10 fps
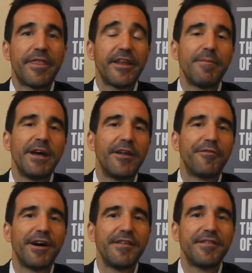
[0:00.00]
I think the main
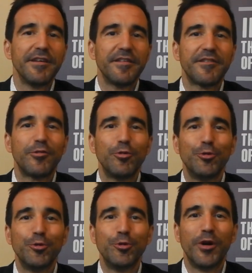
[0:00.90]
advice is
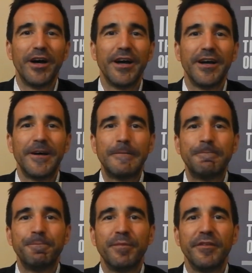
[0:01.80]
to
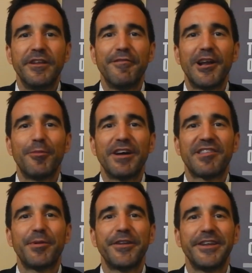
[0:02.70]
develop
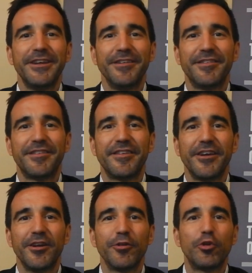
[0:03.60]
expertise. You
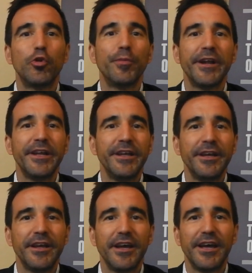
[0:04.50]
know, too
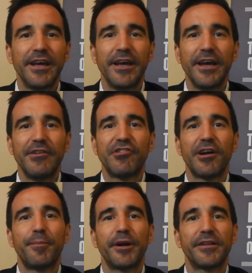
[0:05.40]
many
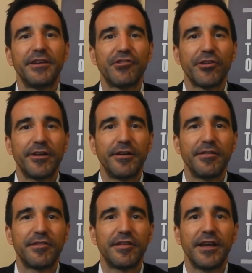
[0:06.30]
HR
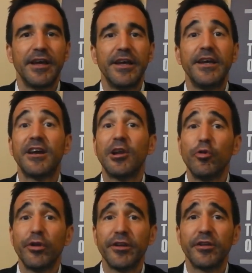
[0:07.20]
practitioners,
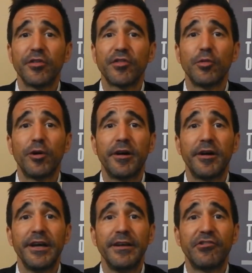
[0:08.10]
including those who
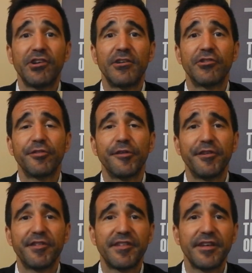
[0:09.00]
are in charge of
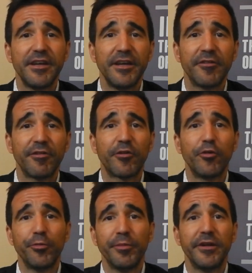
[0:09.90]
overseeing
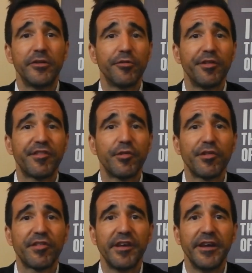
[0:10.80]
recruitment or
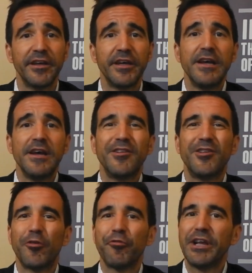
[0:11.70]
resourcing,
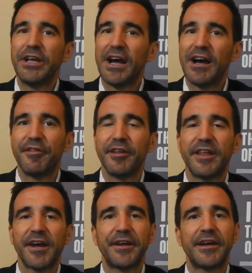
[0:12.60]
don't really have the
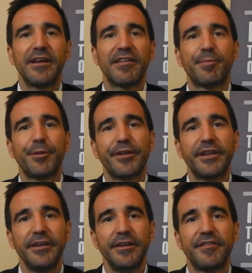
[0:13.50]
technical
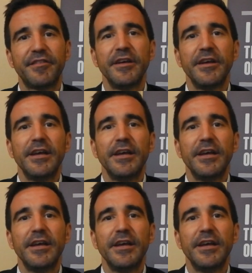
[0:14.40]
expertise